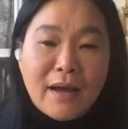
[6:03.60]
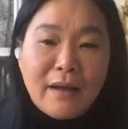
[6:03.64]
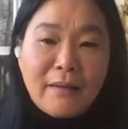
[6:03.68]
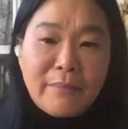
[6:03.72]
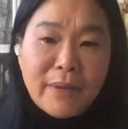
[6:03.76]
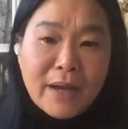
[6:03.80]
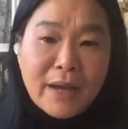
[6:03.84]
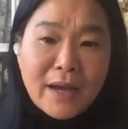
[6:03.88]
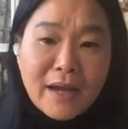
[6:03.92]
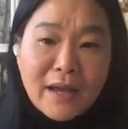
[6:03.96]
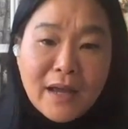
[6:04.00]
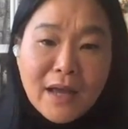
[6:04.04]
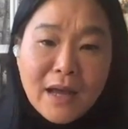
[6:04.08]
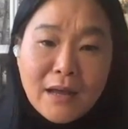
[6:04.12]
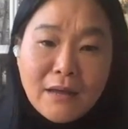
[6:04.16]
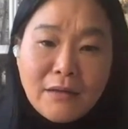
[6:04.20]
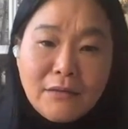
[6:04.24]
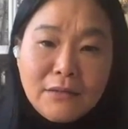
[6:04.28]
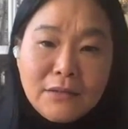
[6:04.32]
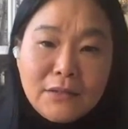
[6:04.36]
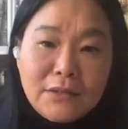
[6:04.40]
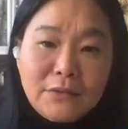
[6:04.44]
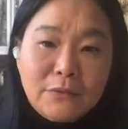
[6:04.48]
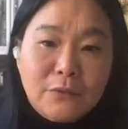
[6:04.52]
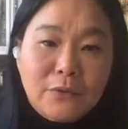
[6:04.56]
the
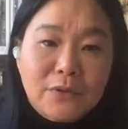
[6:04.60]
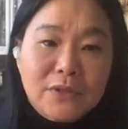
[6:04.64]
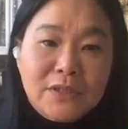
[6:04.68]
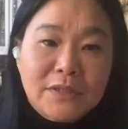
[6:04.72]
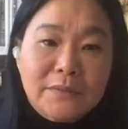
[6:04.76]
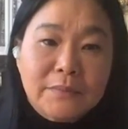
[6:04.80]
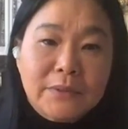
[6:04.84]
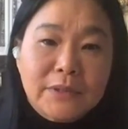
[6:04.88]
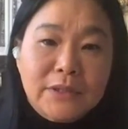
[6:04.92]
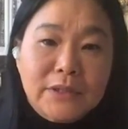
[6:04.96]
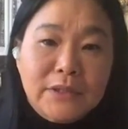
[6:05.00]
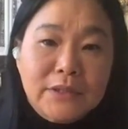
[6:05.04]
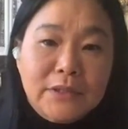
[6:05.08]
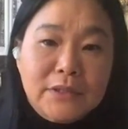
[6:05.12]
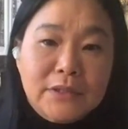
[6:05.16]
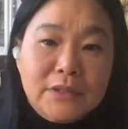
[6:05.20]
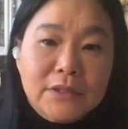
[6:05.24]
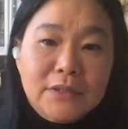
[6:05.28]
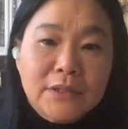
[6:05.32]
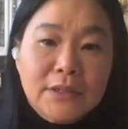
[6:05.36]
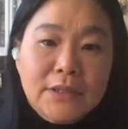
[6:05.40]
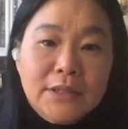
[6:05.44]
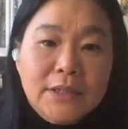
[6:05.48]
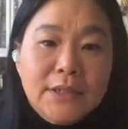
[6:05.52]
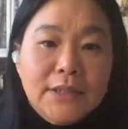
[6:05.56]
bangau, the water bird,
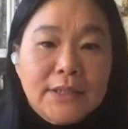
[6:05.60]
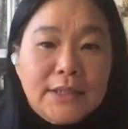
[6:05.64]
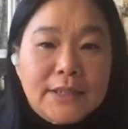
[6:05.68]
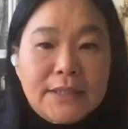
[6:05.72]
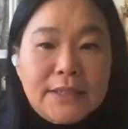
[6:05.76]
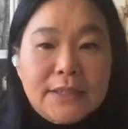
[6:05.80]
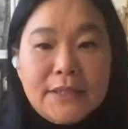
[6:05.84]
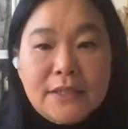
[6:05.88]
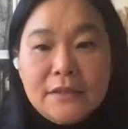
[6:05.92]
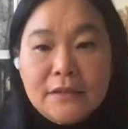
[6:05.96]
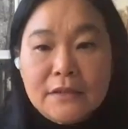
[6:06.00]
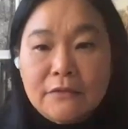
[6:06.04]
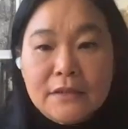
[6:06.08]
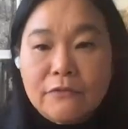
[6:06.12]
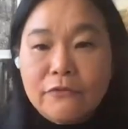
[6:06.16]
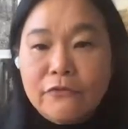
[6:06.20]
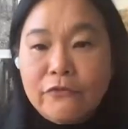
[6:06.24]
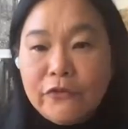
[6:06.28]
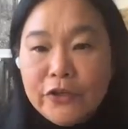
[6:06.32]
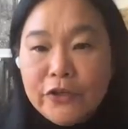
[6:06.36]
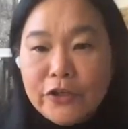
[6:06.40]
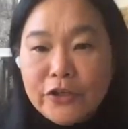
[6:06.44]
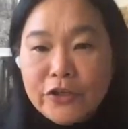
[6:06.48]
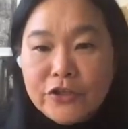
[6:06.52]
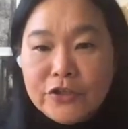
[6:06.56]
eating the
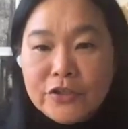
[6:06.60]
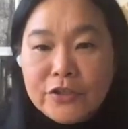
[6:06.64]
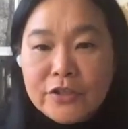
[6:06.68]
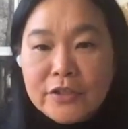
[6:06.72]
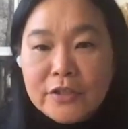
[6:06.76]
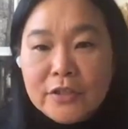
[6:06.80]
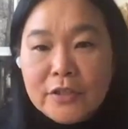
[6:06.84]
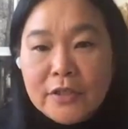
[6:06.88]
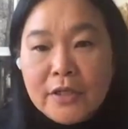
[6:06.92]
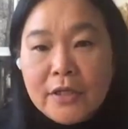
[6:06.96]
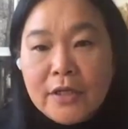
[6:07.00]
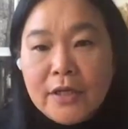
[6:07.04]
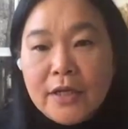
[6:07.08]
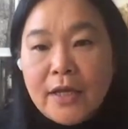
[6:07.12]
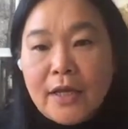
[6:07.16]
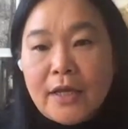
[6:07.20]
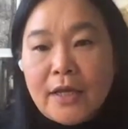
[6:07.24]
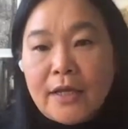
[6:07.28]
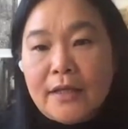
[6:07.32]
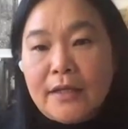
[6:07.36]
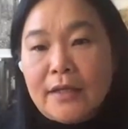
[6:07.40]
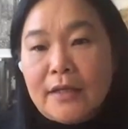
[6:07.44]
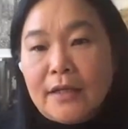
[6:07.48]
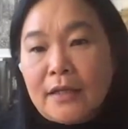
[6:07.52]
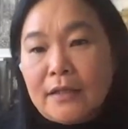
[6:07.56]
fish,
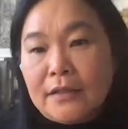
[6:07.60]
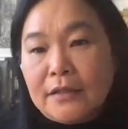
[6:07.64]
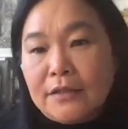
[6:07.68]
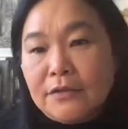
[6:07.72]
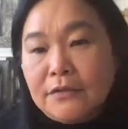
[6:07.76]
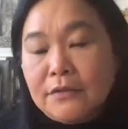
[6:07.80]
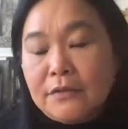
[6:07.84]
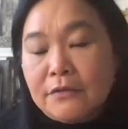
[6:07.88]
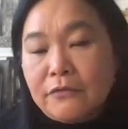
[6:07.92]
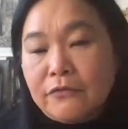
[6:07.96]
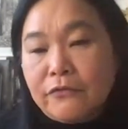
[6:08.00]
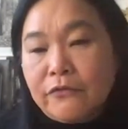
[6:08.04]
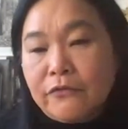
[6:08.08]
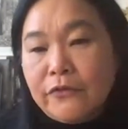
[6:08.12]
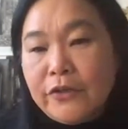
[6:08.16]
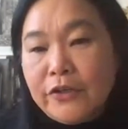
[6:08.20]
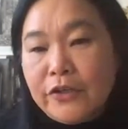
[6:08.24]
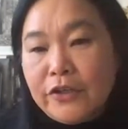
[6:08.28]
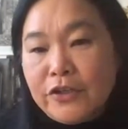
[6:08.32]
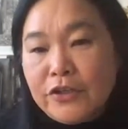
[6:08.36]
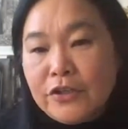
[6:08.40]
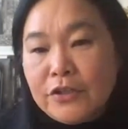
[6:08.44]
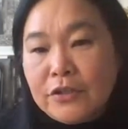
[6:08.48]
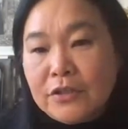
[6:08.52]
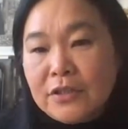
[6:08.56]
and then until the
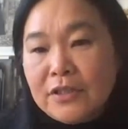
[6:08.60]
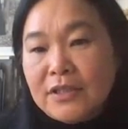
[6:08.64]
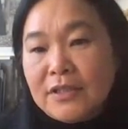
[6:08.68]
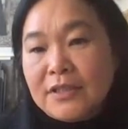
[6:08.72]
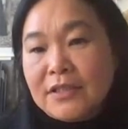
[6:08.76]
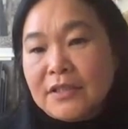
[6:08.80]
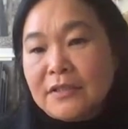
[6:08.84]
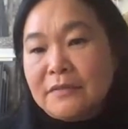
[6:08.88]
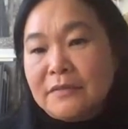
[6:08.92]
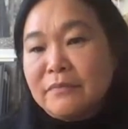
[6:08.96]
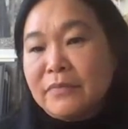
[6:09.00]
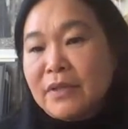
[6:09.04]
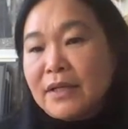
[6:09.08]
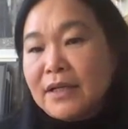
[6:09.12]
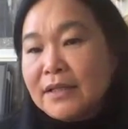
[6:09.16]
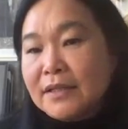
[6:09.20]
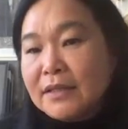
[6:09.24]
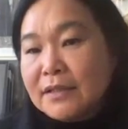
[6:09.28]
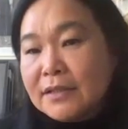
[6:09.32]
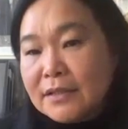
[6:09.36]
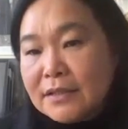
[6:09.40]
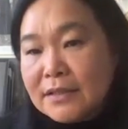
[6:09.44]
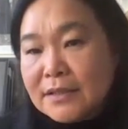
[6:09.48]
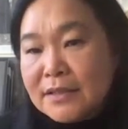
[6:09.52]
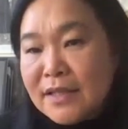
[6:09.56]
fish eaten by
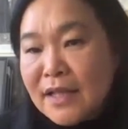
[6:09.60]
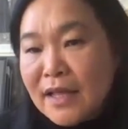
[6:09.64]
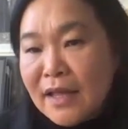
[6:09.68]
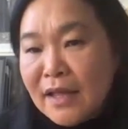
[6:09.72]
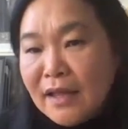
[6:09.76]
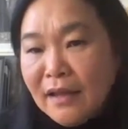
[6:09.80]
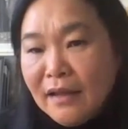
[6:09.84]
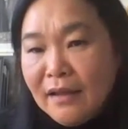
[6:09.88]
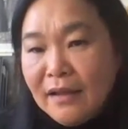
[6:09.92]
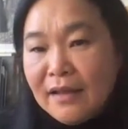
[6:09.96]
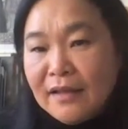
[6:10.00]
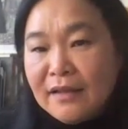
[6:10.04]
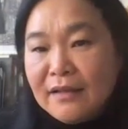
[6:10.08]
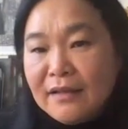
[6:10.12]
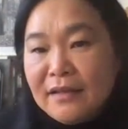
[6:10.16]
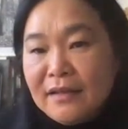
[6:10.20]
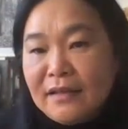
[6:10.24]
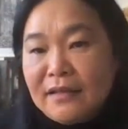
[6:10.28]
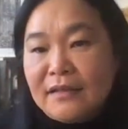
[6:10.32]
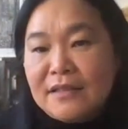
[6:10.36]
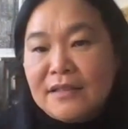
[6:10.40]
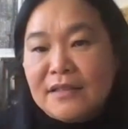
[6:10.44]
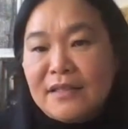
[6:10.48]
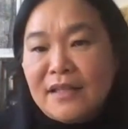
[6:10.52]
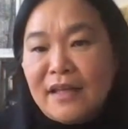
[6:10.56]
the snake, and
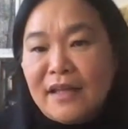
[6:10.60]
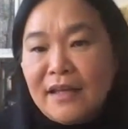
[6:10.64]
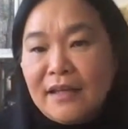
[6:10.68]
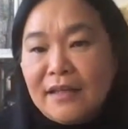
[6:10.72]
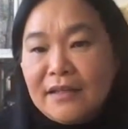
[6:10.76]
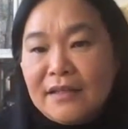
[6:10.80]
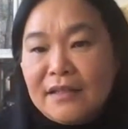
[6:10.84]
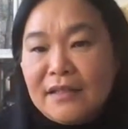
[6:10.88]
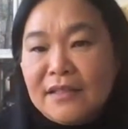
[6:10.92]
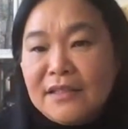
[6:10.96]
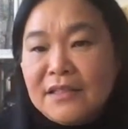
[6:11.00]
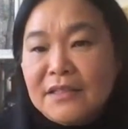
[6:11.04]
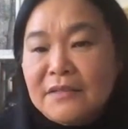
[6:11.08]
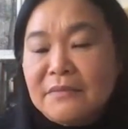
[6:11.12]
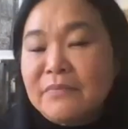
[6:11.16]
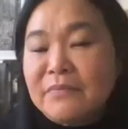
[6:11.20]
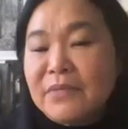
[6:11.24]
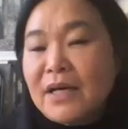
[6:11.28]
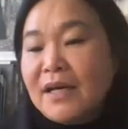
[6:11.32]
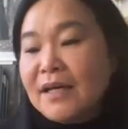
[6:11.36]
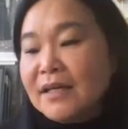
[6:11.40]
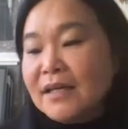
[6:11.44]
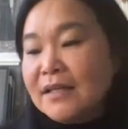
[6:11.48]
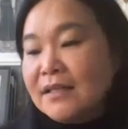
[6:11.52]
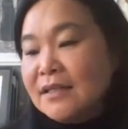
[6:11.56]
then the snake eaten
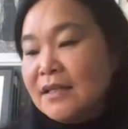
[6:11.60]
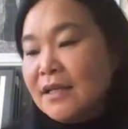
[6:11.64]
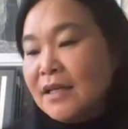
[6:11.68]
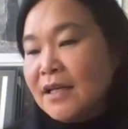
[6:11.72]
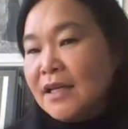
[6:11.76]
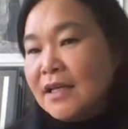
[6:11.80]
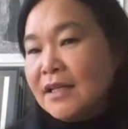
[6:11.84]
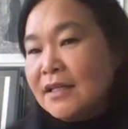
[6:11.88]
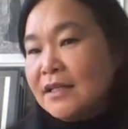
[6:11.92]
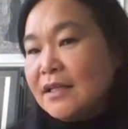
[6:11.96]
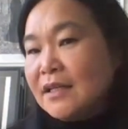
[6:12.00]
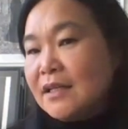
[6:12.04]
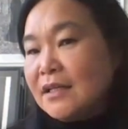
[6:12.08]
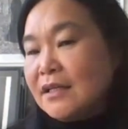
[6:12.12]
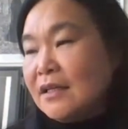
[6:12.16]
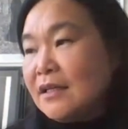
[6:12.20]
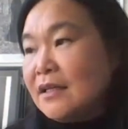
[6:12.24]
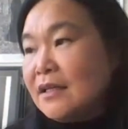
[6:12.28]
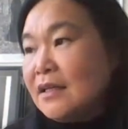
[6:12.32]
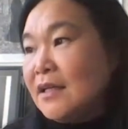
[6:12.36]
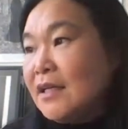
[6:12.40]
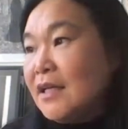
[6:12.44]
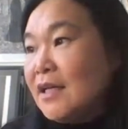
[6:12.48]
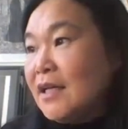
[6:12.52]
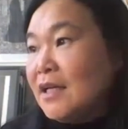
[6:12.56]
by
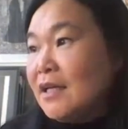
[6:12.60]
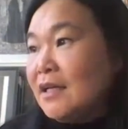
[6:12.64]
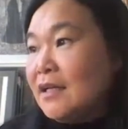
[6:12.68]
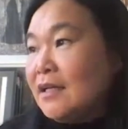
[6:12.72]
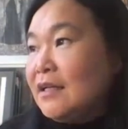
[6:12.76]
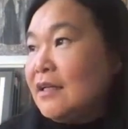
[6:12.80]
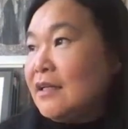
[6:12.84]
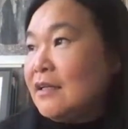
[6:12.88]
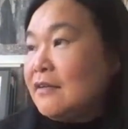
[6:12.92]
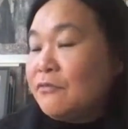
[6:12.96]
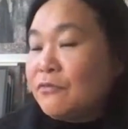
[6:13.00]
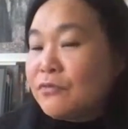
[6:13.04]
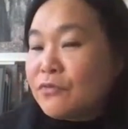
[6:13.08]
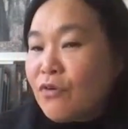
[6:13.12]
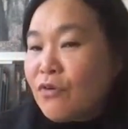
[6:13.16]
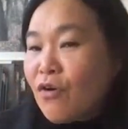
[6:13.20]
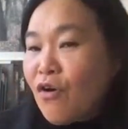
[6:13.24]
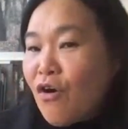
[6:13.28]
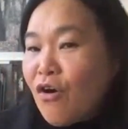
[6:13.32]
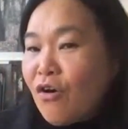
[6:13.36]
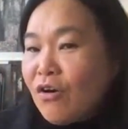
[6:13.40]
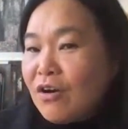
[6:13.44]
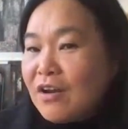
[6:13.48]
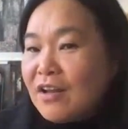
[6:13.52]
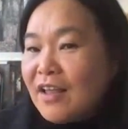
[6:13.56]
the the
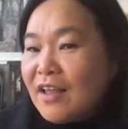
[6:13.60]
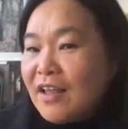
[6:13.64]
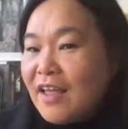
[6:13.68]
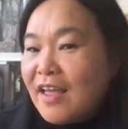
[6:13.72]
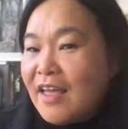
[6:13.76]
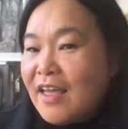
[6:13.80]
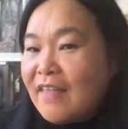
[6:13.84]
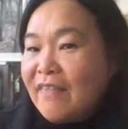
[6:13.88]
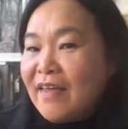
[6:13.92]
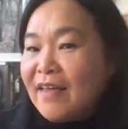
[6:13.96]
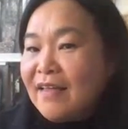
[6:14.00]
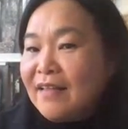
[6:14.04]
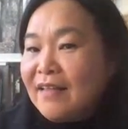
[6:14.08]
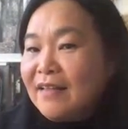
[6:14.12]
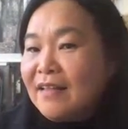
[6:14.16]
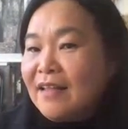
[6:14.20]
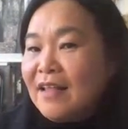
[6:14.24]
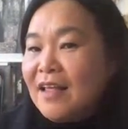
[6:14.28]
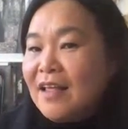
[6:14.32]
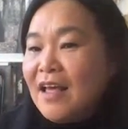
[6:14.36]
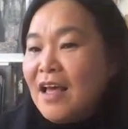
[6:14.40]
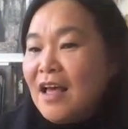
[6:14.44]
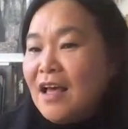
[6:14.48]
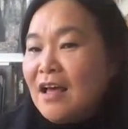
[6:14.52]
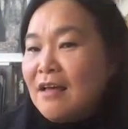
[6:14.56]
frog, and then
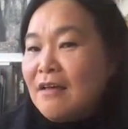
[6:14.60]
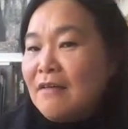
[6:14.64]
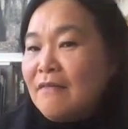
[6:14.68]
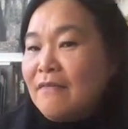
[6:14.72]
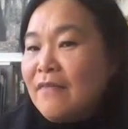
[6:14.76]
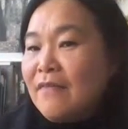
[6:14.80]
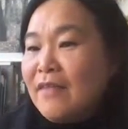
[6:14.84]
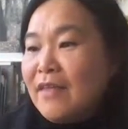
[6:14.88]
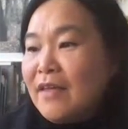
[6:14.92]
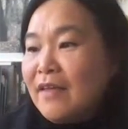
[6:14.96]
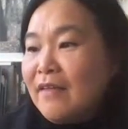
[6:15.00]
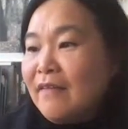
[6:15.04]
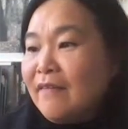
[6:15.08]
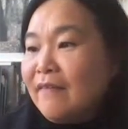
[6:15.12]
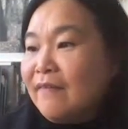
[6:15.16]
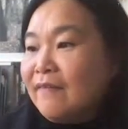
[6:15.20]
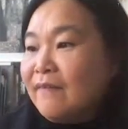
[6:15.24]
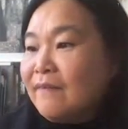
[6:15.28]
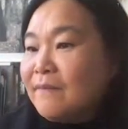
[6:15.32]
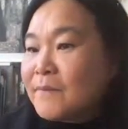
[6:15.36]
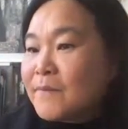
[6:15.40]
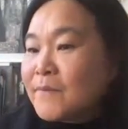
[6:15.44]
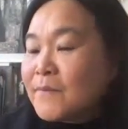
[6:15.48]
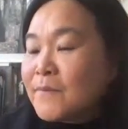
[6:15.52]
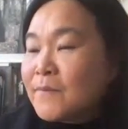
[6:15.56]
and
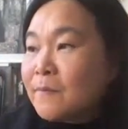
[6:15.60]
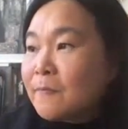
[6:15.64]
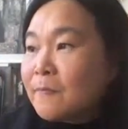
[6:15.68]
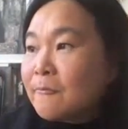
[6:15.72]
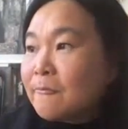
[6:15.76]
then